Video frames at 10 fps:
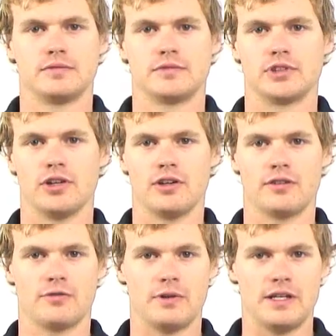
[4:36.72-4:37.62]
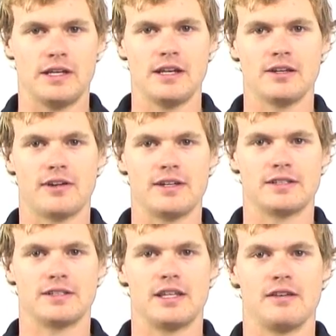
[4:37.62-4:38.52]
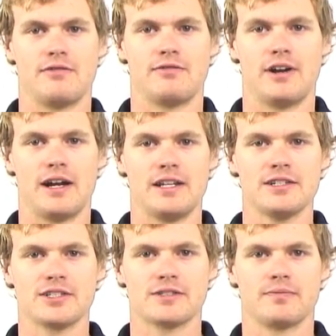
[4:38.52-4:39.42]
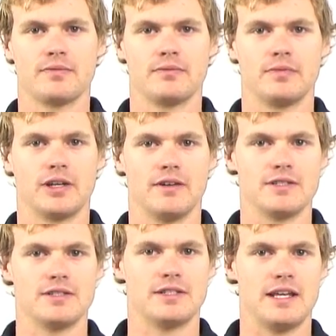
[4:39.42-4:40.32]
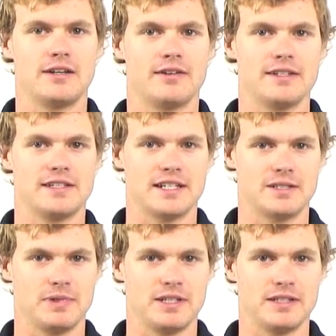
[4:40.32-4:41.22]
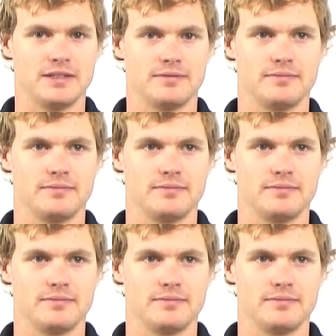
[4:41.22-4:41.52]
So if we increase the radius, we're going to decrease our speed.